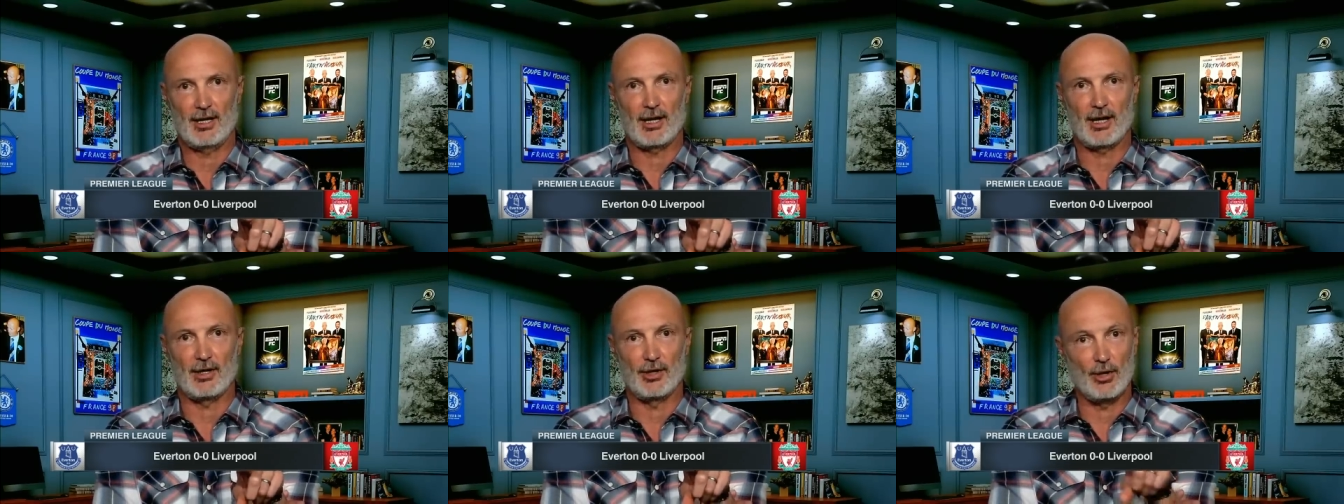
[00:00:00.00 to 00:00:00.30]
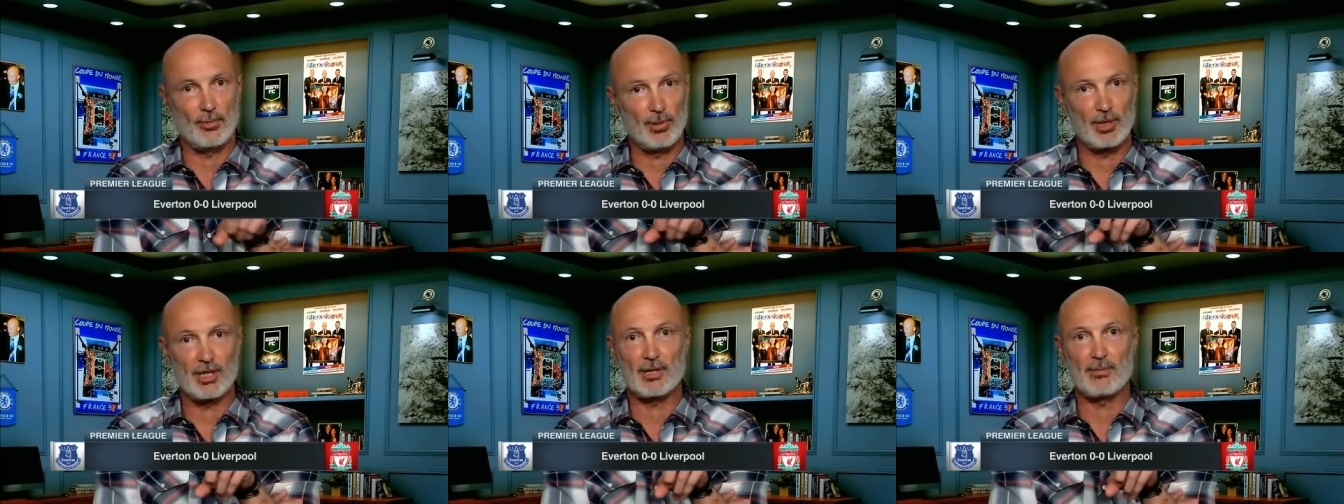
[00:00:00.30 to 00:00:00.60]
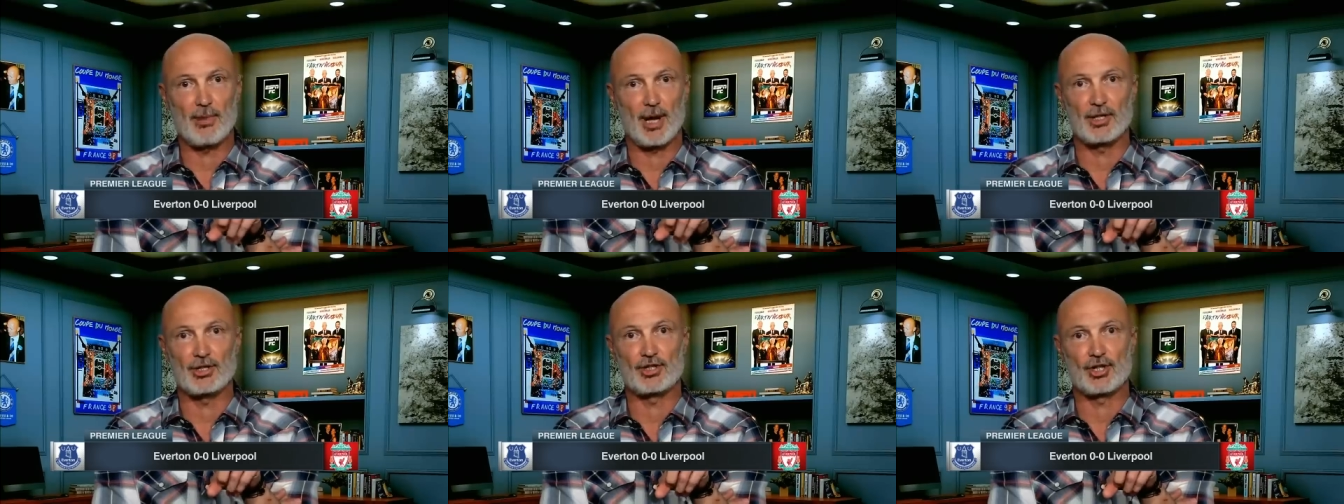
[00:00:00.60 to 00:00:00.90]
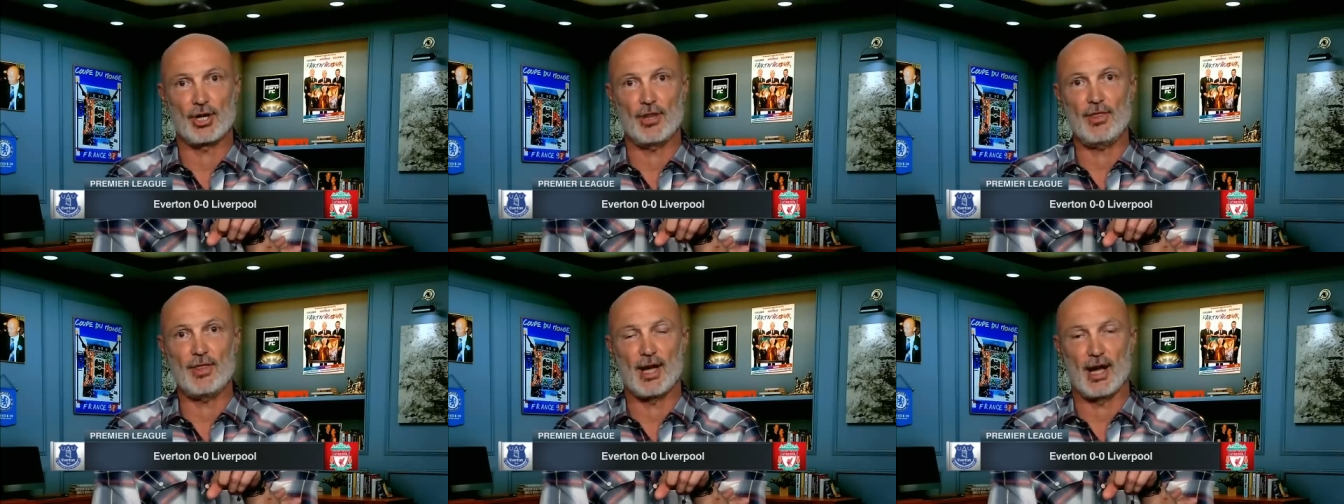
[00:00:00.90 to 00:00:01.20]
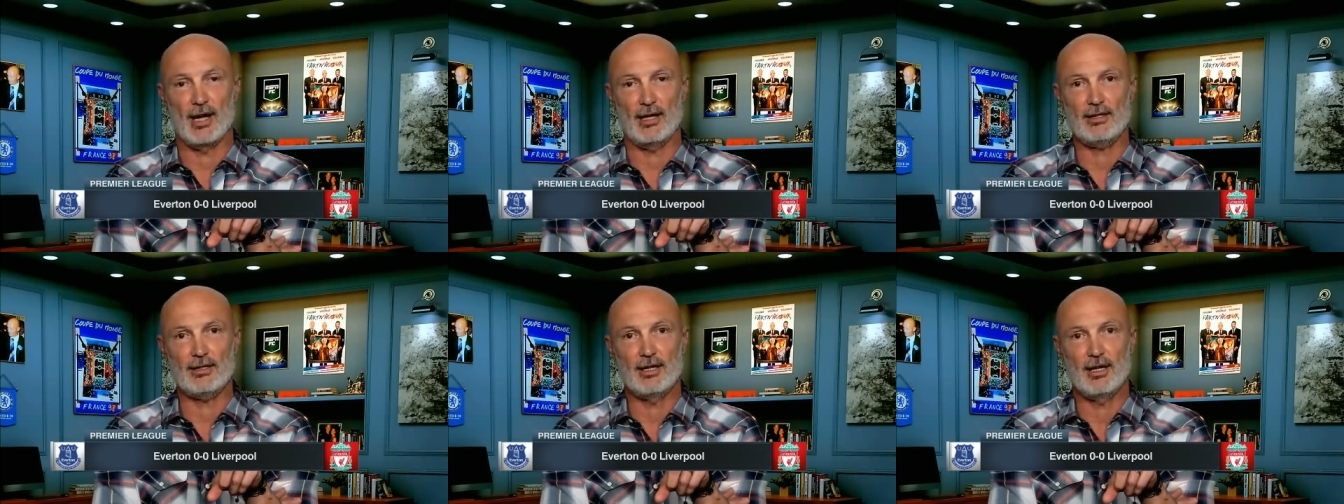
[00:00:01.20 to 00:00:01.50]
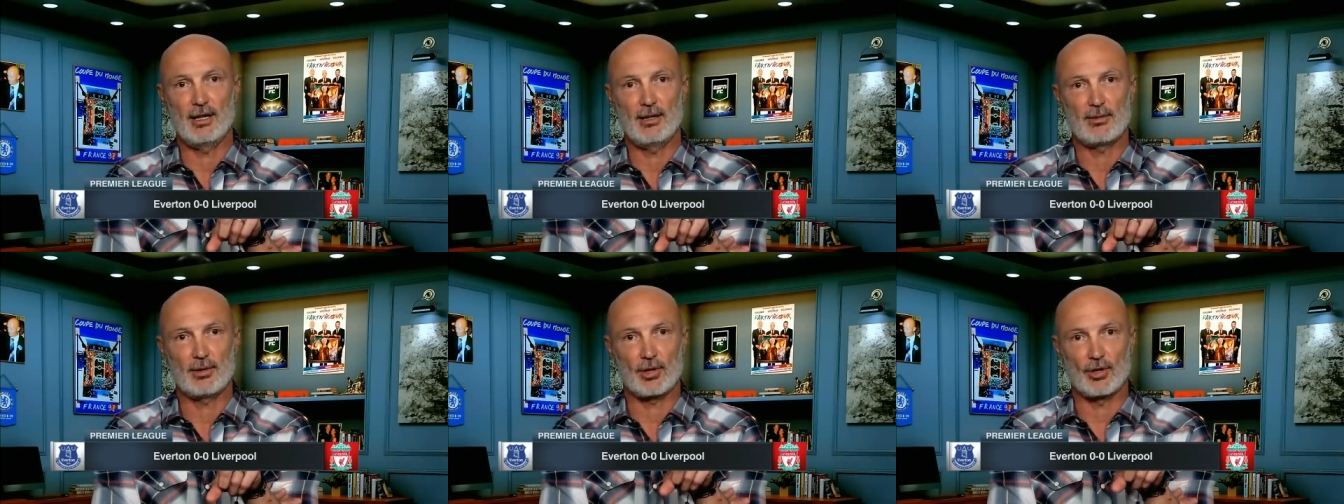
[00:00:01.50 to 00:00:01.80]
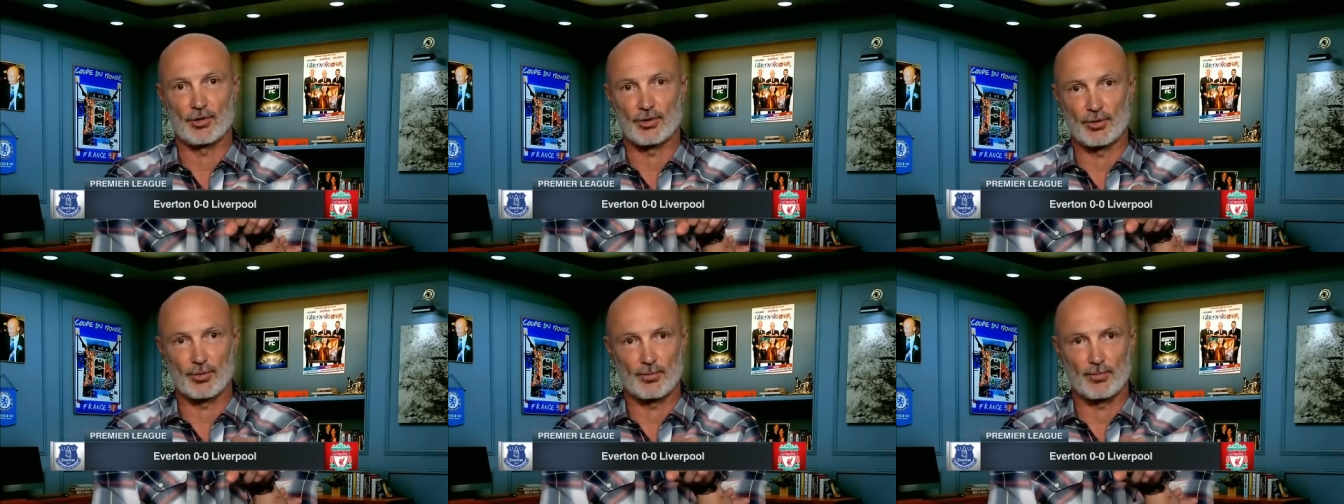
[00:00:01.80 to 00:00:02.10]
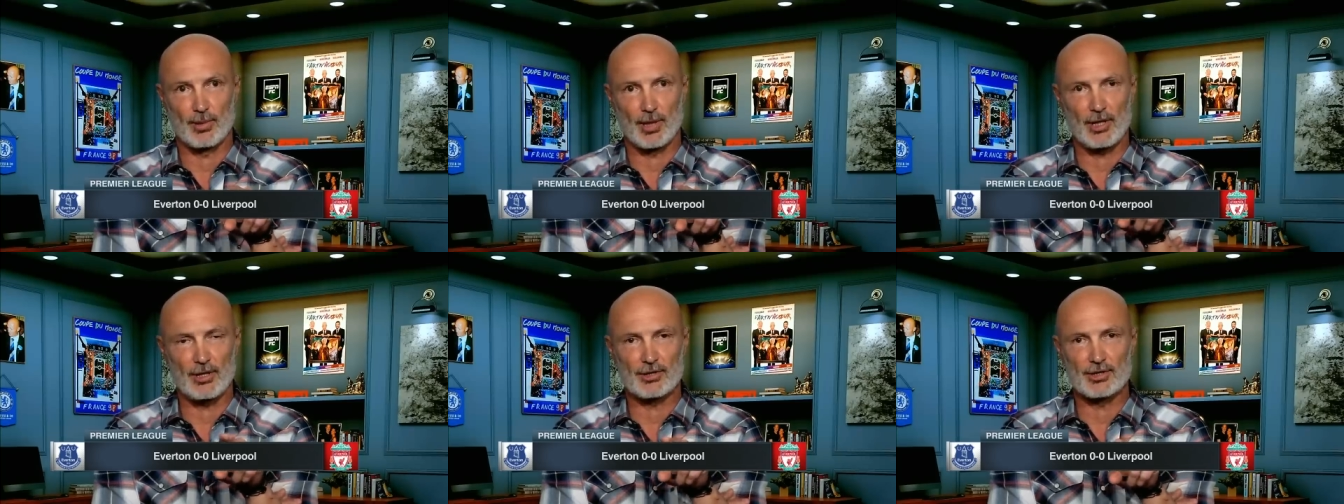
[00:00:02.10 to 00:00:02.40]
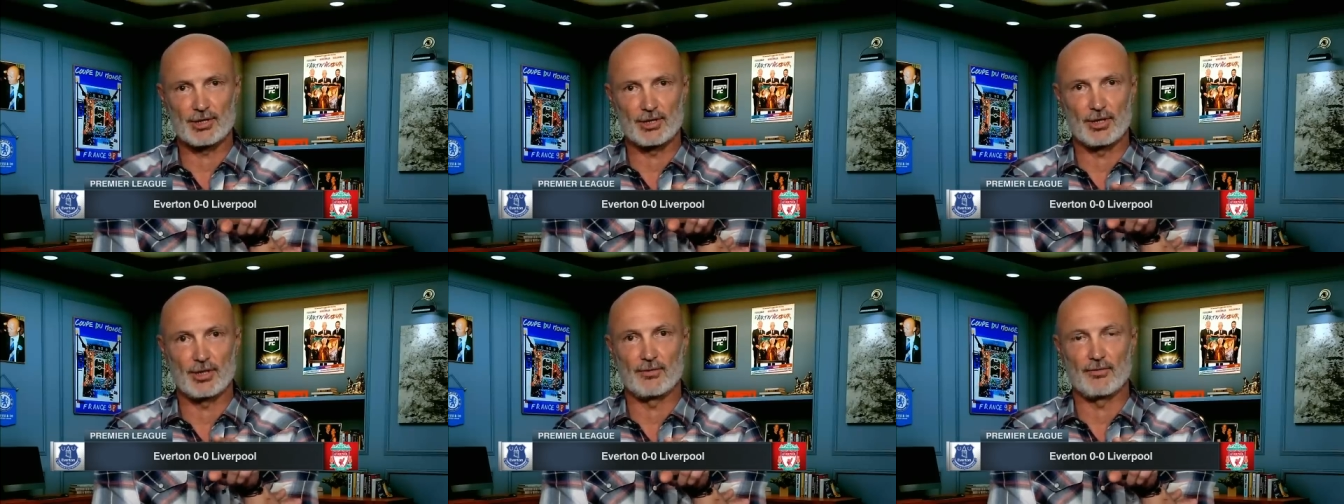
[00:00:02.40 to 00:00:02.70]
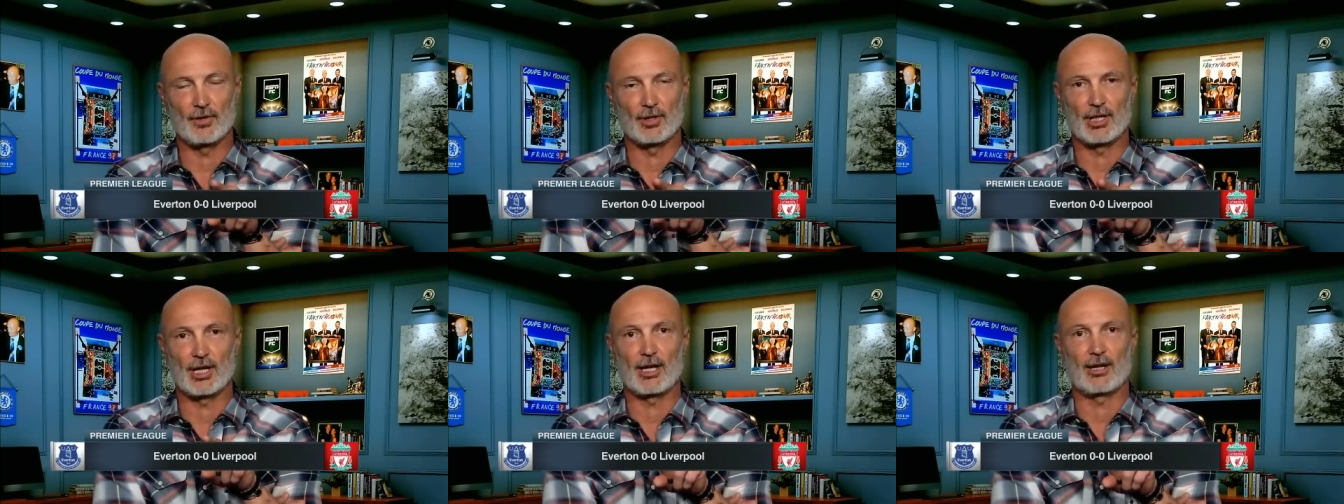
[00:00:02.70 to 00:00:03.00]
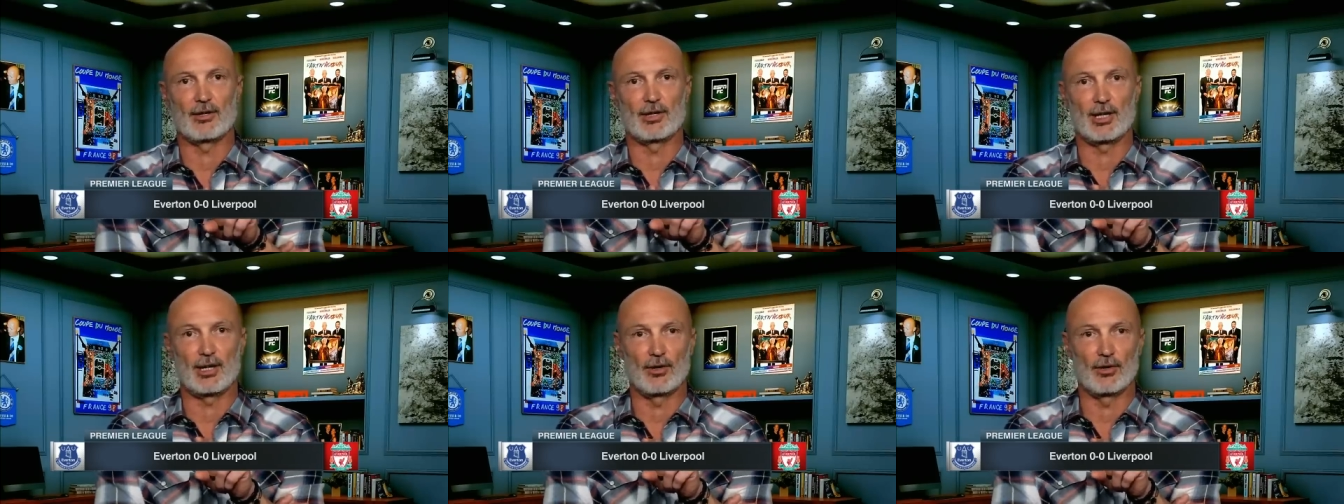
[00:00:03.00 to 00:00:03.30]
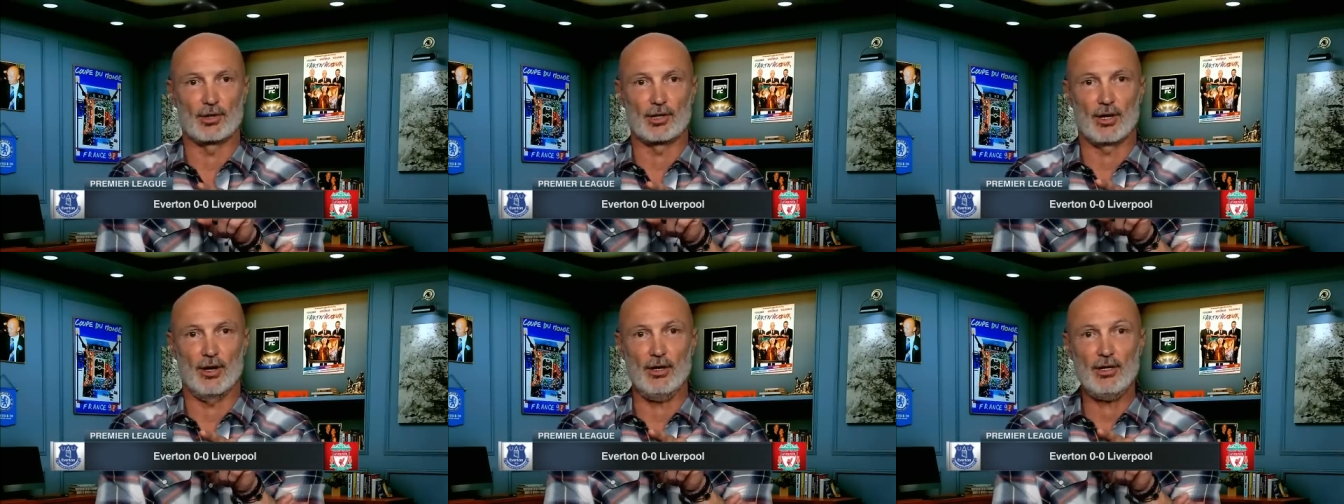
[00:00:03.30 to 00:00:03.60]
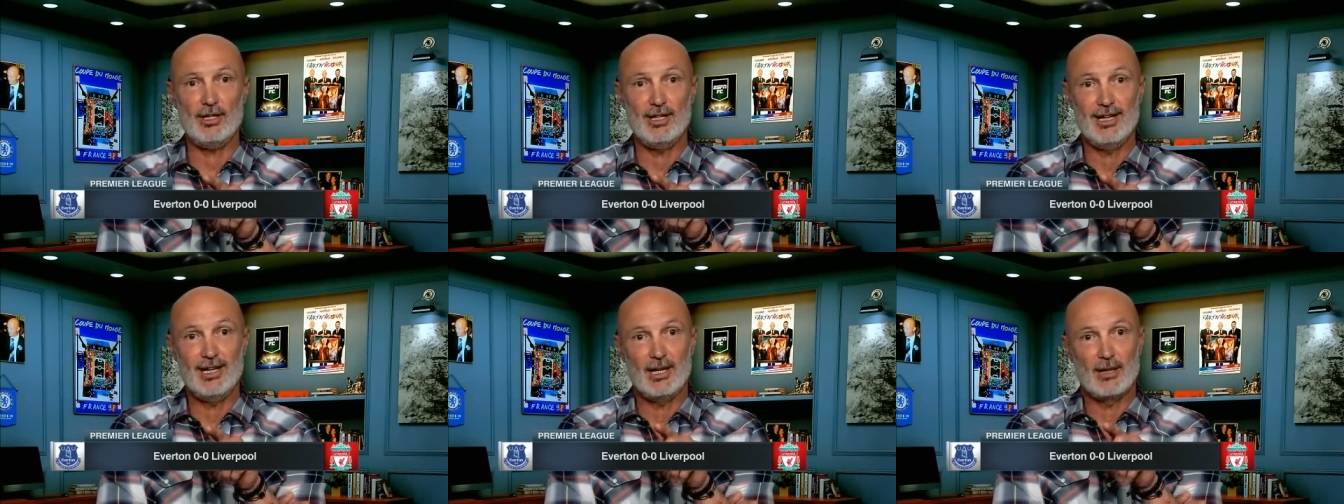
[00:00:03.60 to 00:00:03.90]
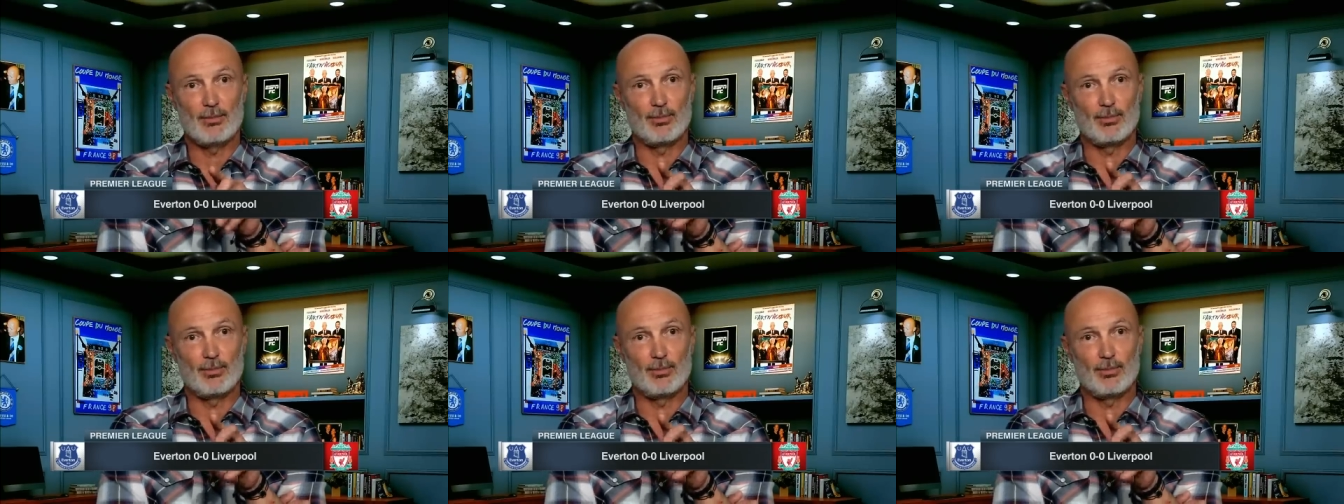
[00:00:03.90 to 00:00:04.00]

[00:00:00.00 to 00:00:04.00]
And nobody mentioned that because the player didn't even get a yellow card.